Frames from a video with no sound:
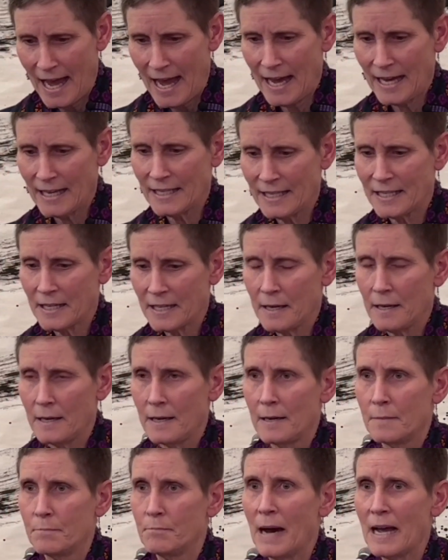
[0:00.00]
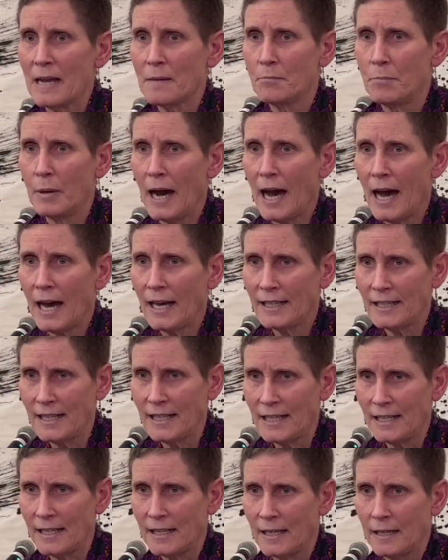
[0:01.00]
as my
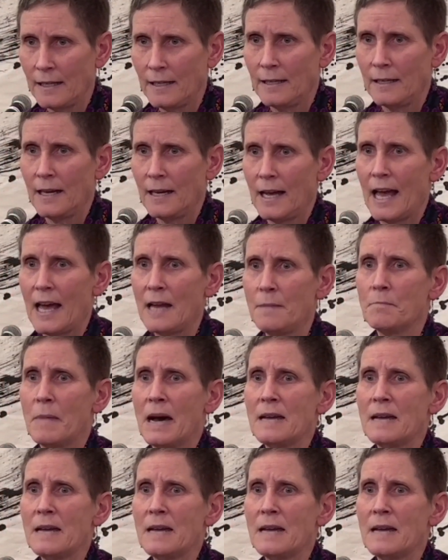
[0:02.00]
body and